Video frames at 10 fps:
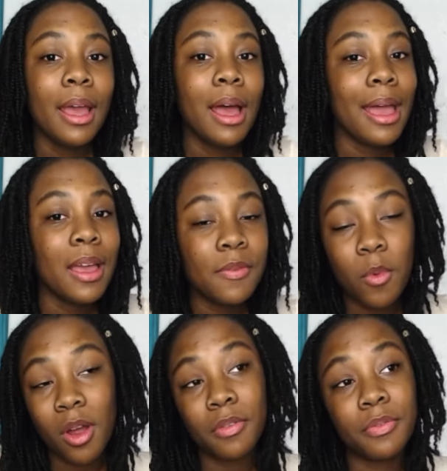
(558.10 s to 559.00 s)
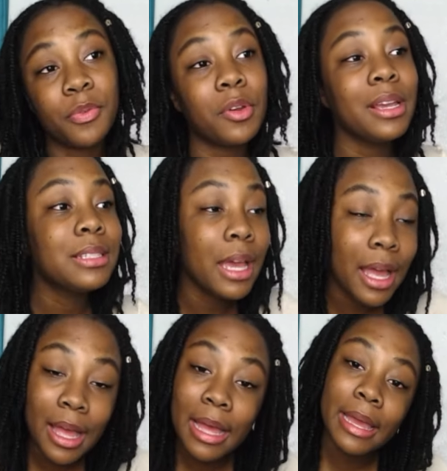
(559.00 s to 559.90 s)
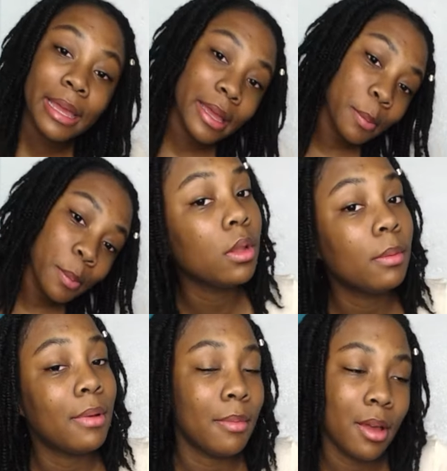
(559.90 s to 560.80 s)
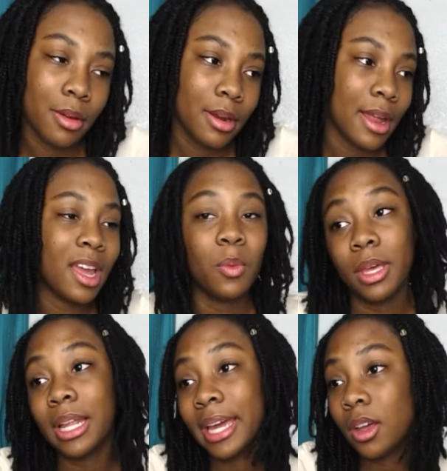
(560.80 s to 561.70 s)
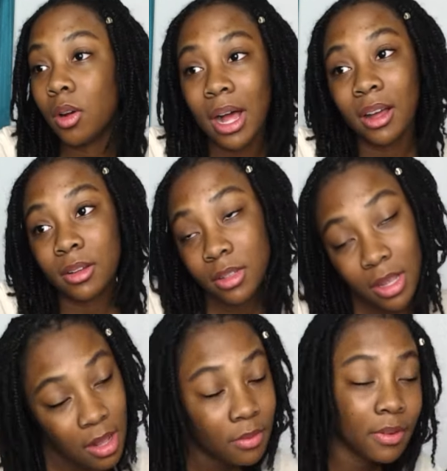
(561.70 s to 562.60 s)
I have more free time. My mother and I, we like go out for